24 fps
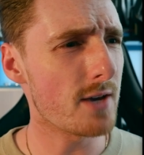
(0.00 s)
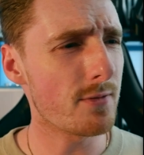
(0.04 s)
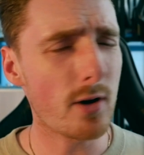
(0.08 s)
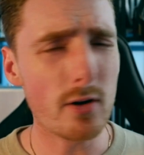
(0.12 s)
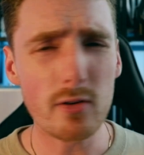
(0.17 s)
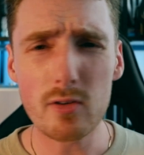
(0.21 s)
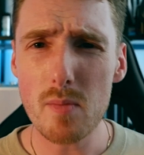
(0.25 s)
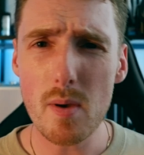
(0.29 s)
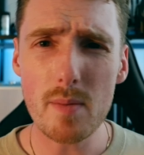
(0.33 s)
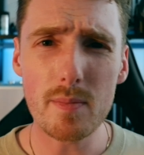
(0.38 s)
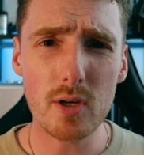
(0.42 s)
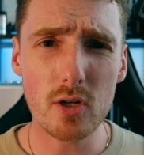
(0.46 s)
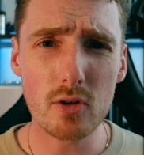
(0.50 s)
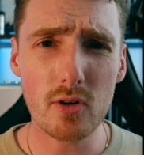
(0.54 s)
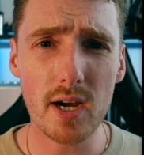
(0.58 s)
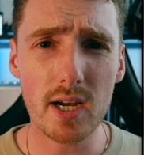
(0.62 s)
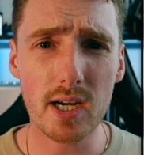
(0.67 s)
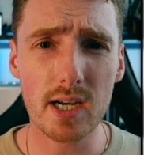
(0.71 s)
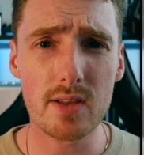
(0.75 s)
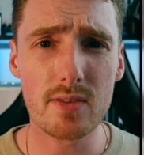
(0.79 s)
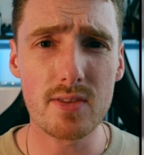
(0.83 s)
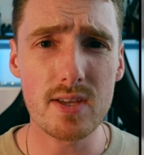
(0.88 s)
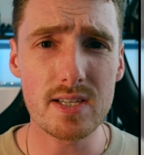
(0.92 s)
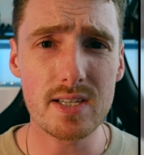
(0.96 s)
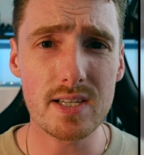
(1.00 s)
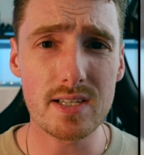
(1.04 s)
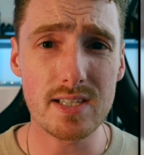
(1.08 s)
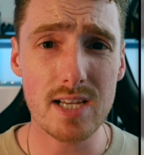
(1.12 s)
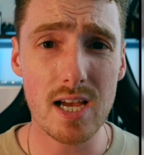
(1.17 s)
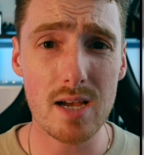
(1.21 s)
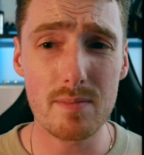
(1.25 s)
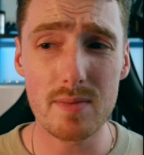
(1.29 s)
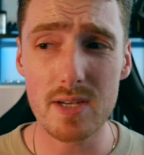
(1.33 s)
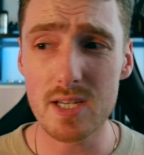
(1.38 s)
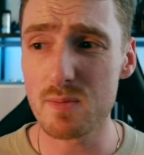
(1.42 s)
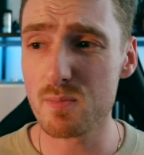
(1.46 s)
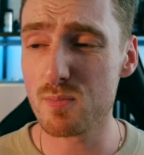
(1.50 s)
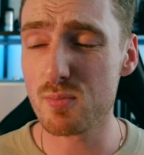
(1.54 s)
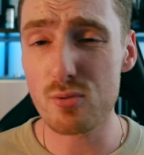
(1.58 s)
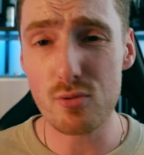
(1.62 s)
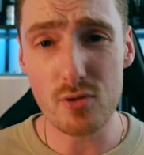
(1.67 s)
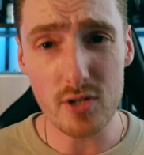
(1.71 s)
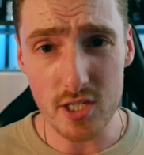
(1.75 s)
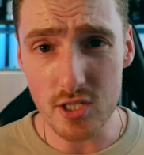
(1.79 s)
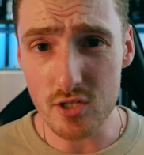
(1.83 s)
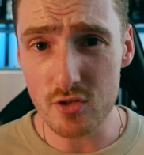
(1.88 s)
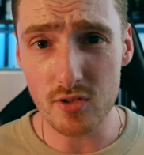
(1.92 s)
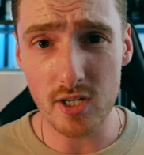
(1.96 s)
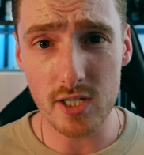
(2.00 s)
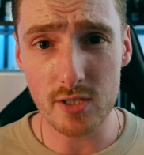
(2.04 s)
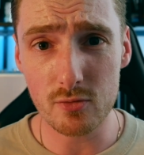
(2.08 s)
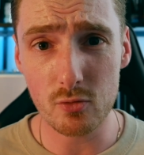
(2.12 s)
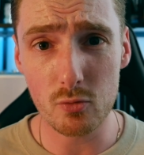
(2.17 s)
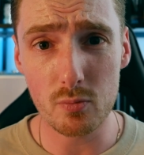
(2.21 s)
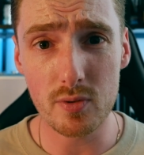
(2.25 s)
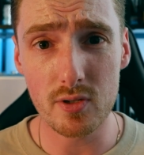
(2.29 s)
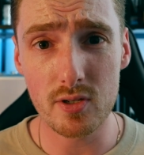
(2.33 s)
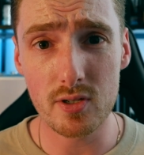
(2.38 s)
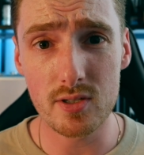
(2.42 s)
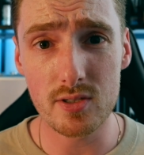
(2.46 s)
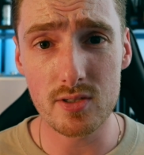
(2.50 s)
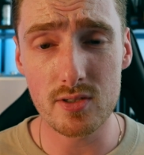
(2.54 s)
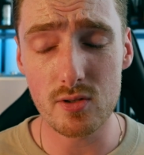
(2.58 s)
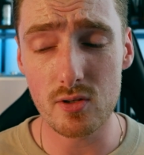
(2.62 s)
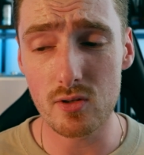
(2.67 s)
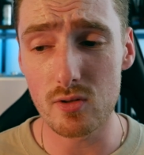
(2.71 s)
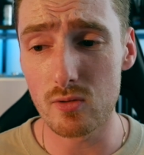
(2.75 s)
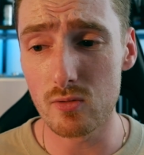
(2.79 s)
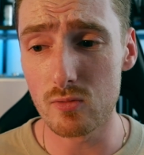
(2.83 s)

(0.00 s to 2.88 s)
if I remember correctly, this exam is pretty stressful because